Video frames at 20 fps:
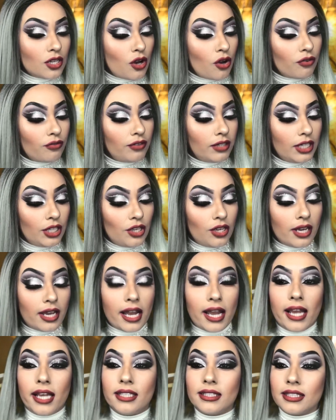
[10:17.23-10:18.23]
Hopefully you
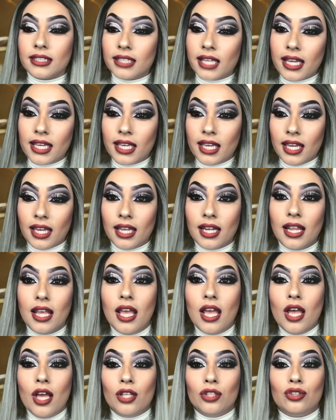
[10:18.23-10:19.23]
guys like it.
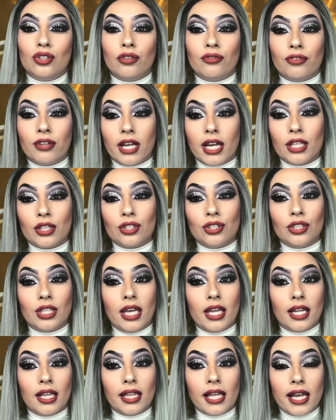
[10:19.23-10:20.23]
Don't forget to
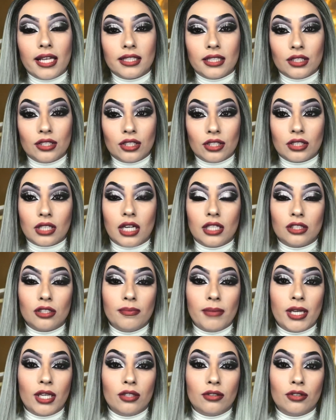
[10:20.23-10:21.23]
hit a like and subscribe to
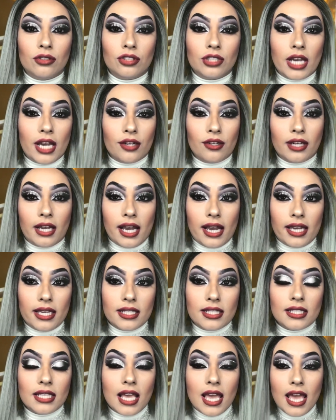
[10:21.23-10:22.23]
my YouTube channel,
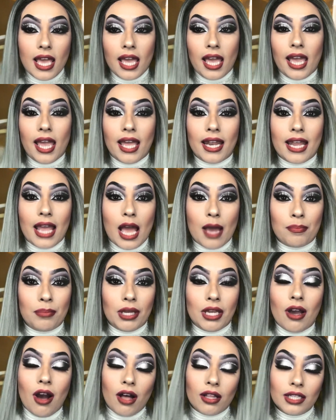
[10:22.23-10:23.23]
guys. And
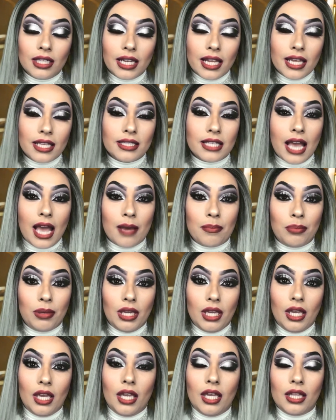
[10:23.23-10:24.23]
happy holidays,
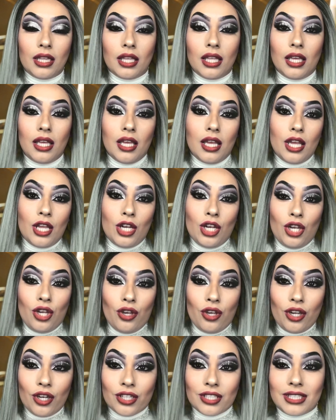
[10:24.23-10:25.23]
happy
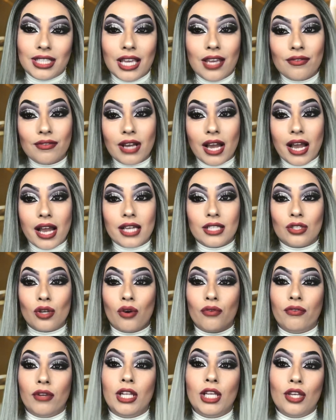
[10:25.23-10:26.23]
New Year's Eve, guys.
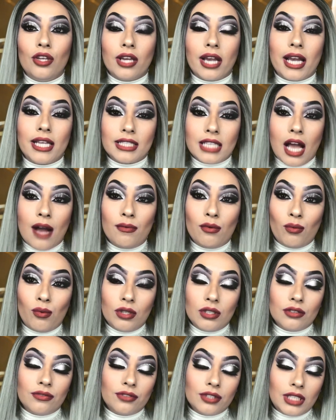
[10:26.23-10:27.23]
Hopefully you guys have a
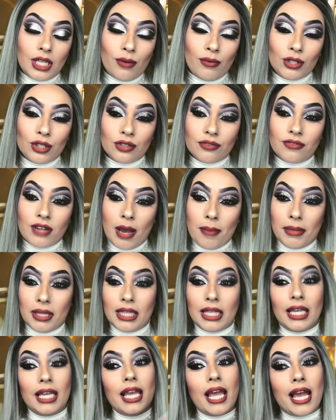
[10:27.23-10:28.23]
wonderful day with your
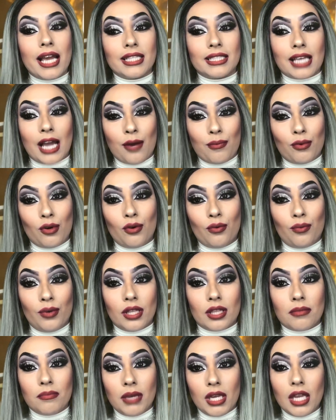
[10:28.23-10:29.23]
family, as I will
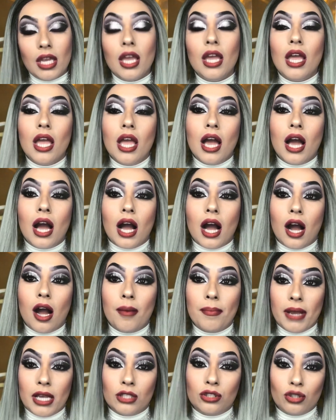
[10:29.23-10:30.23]
with me.
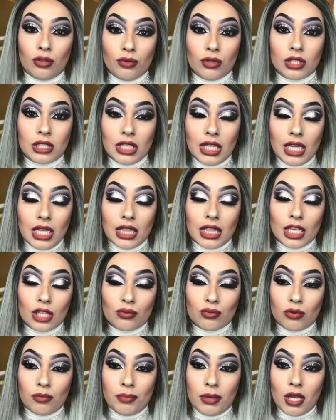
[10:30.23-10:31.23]
As you will see,
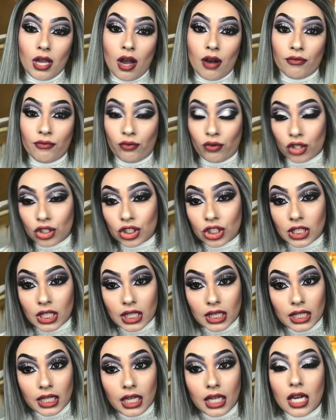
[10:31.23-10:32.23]
this will be
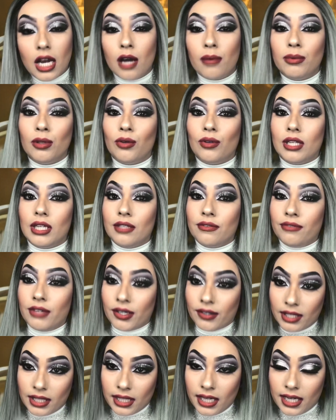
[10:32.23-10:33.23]
unfortunately uploaded
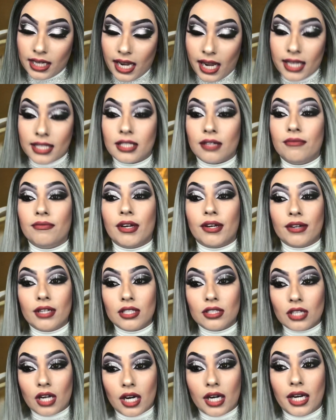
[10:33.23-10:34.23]
very late, guys. I'm very
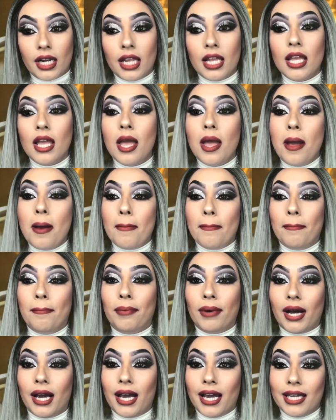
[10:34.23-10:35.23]
sorry,
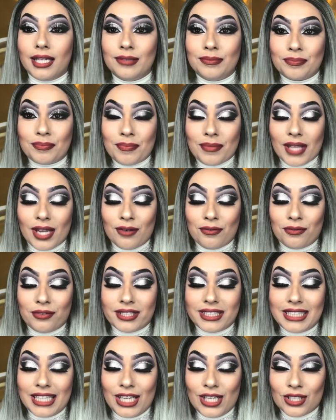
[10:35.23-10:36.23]
but
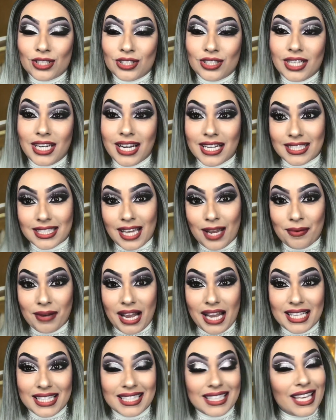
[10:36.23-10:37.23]
see you to the next time,
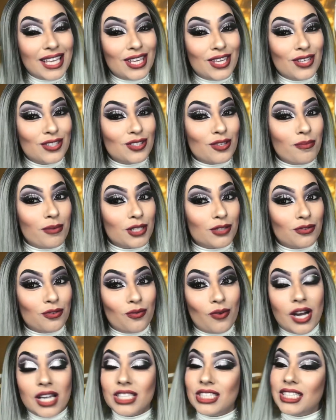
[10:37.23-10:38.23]
guys. Thank you so much for
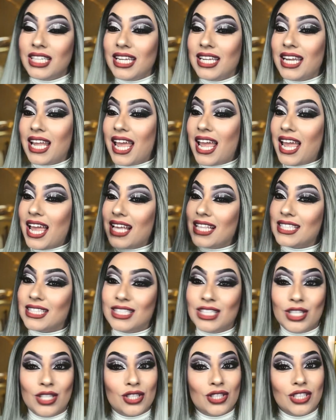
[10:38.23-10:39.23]
watching, and
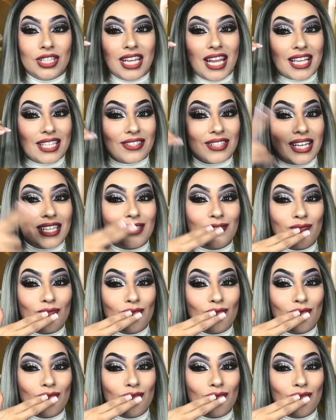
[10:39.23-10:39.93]
see you to the next one.